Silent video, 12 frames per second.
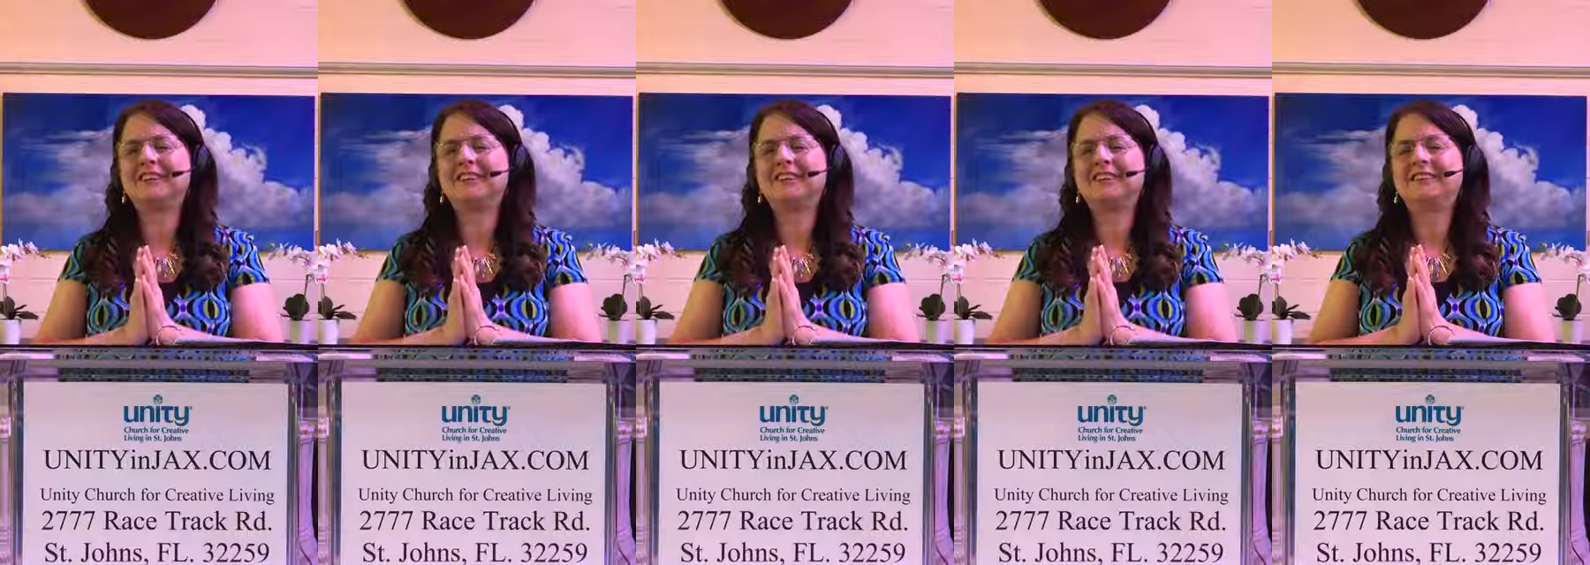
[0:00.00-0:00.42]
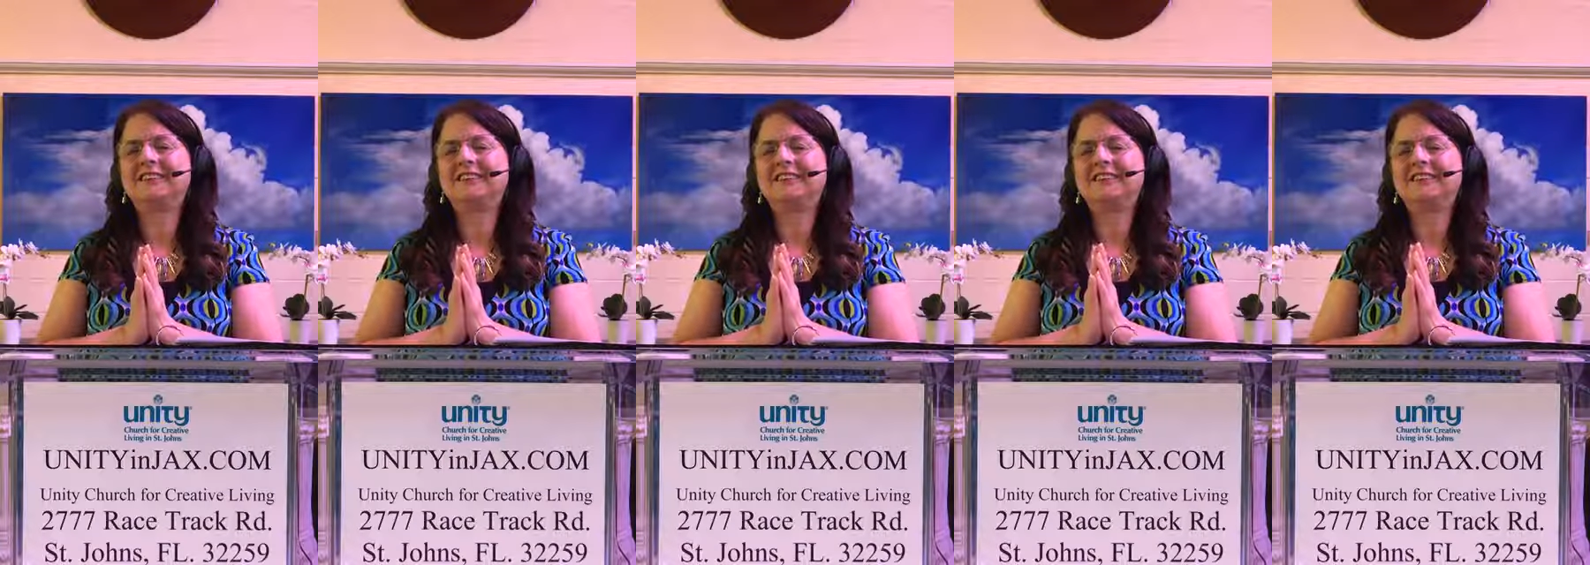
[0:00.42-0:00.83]

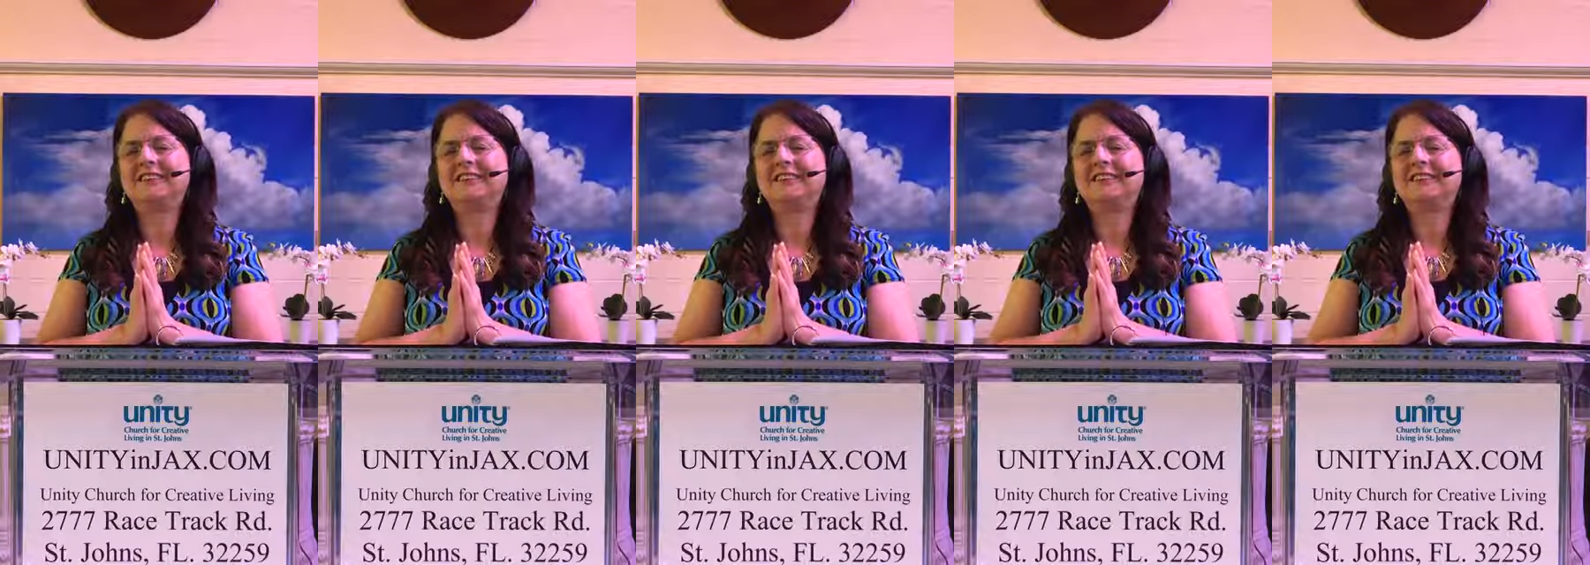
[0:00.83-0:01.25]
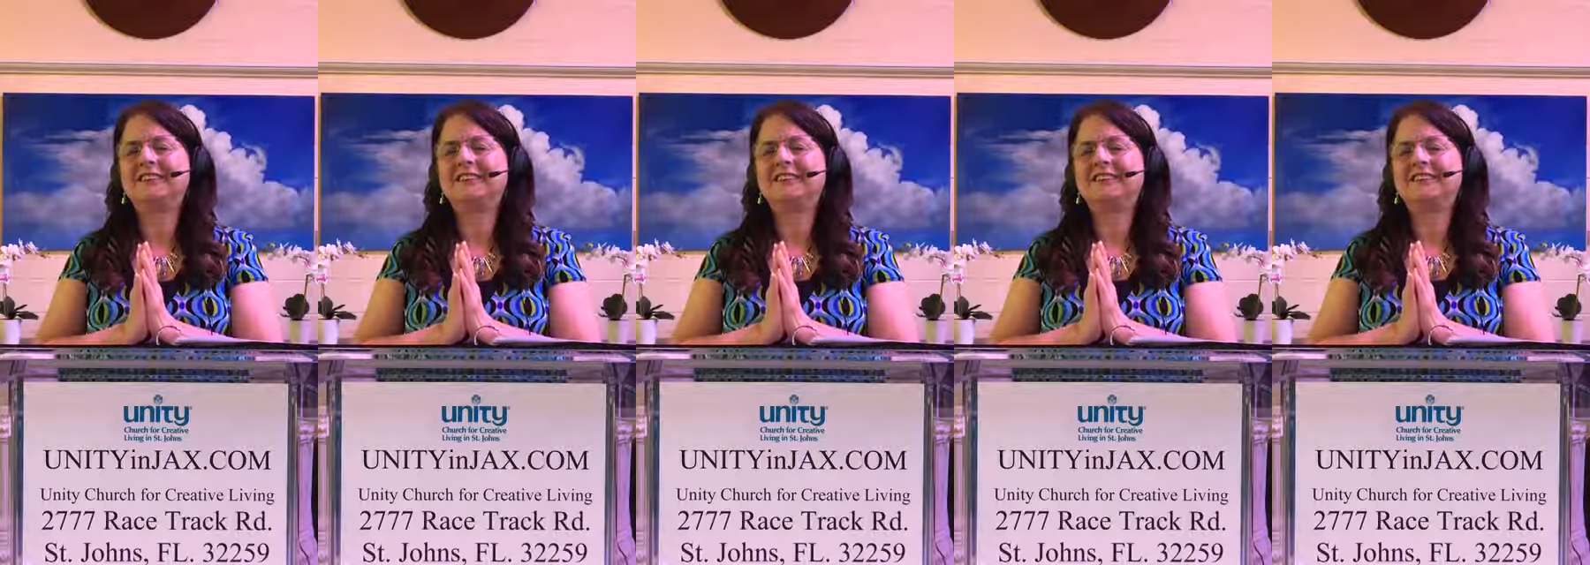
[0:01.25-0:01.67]

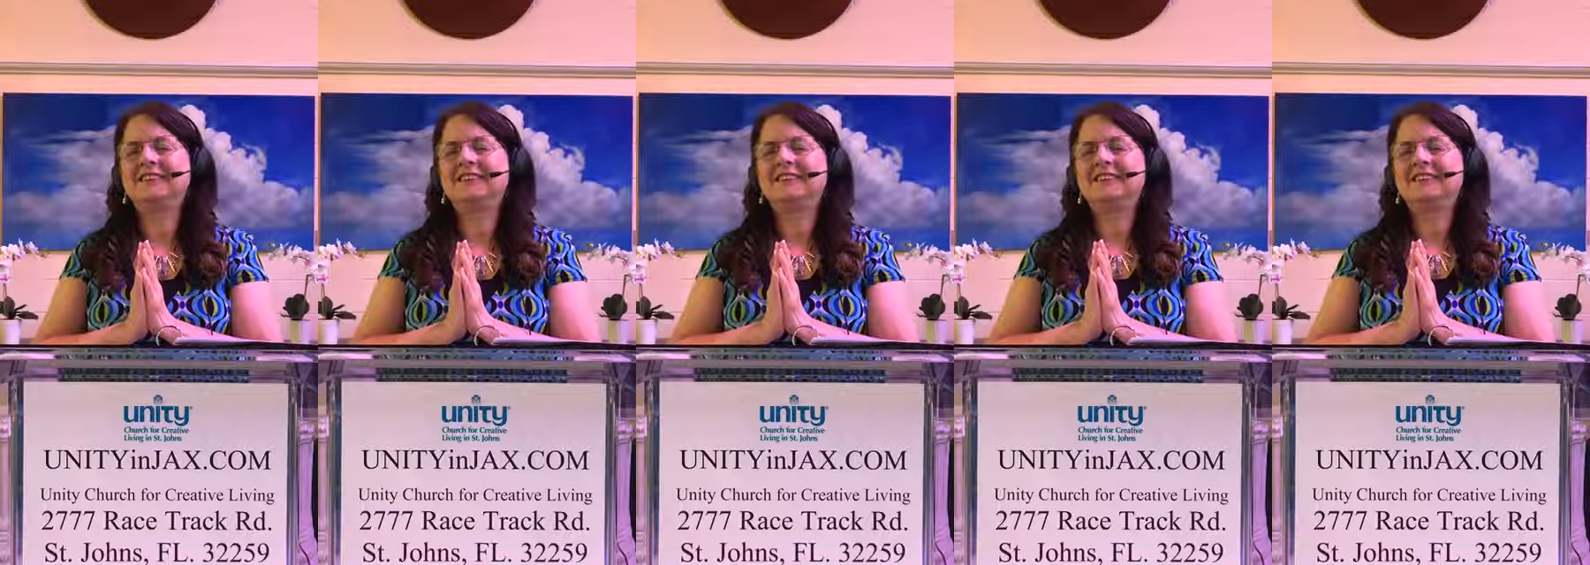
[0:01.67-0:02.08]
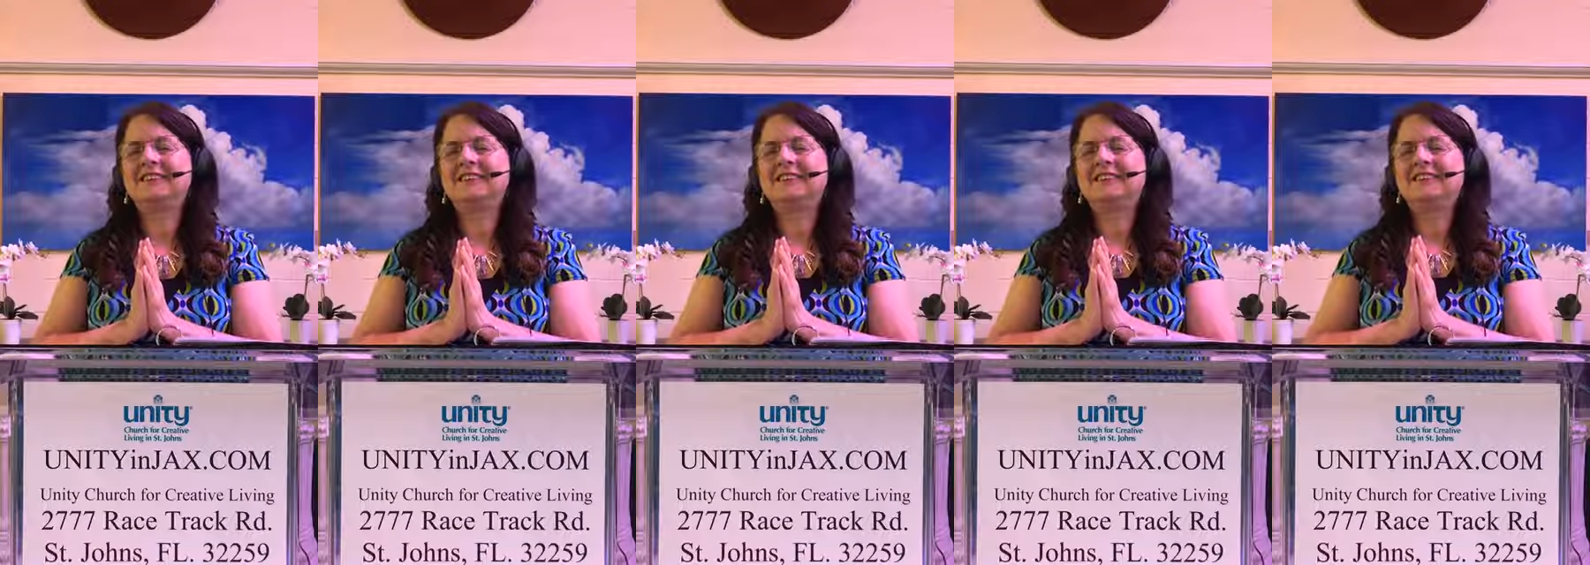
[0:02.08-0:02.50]

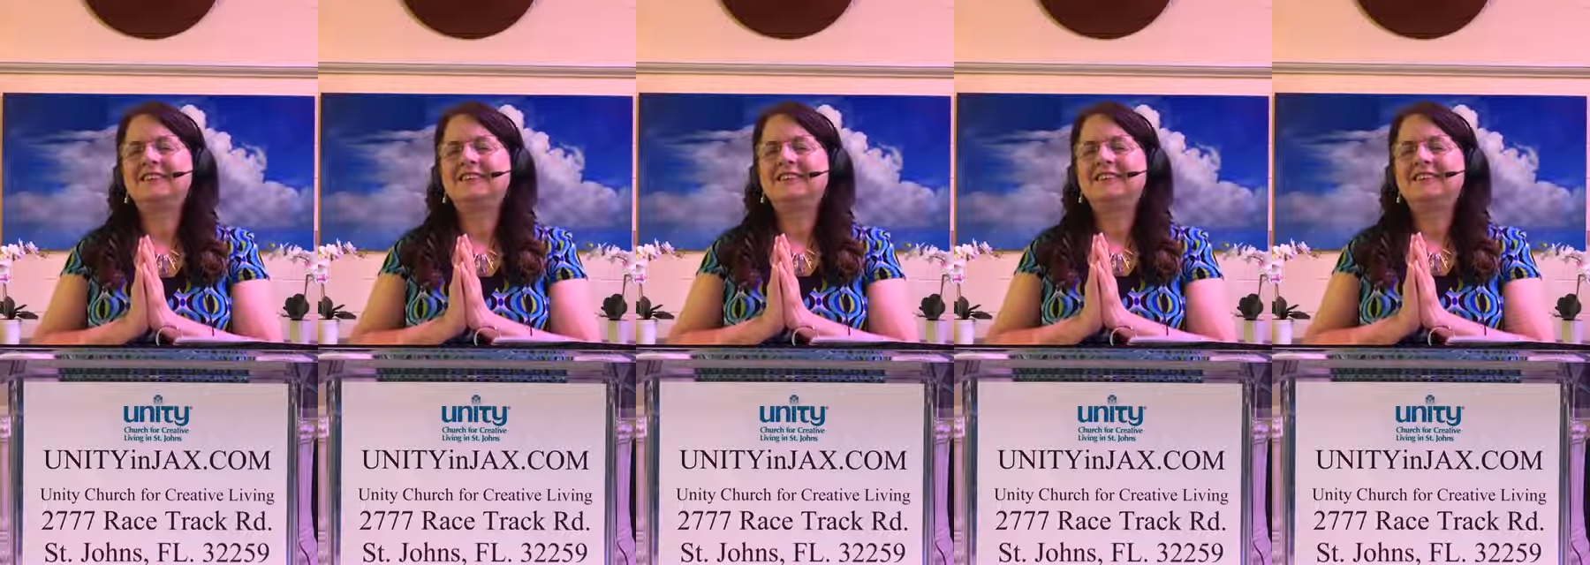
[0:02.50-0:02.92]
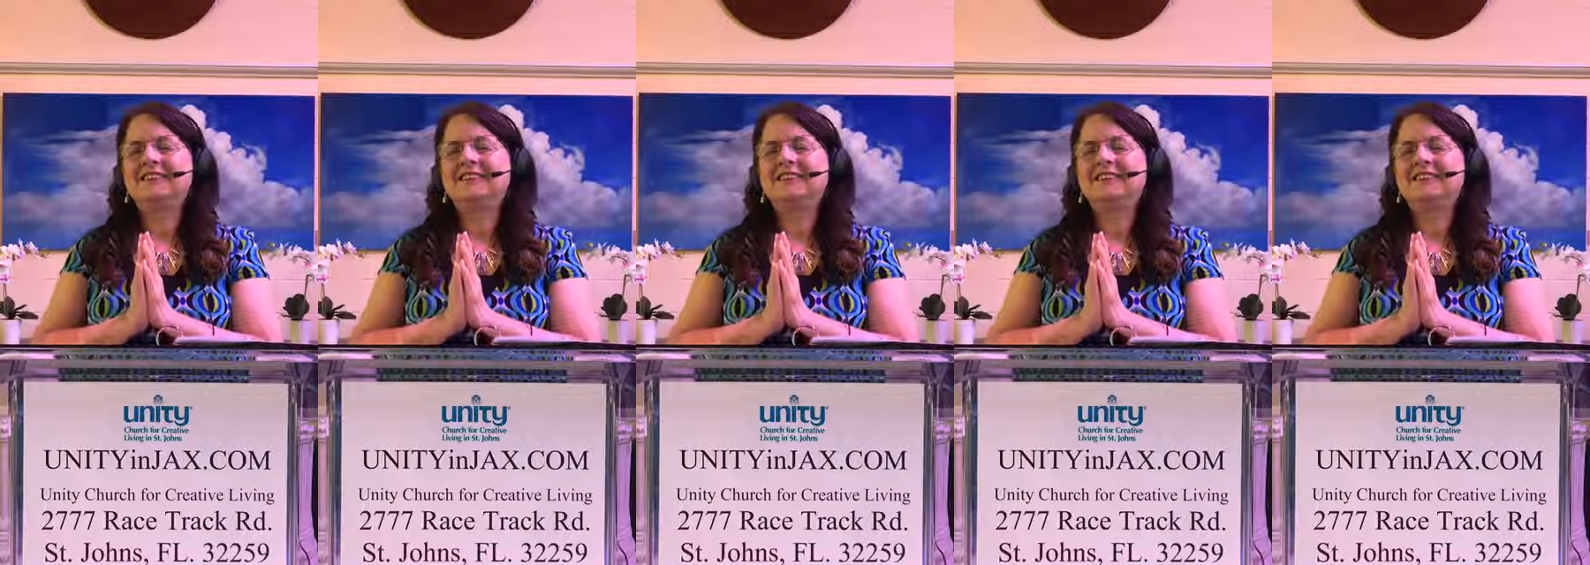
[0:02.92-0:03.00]
Nothing is said.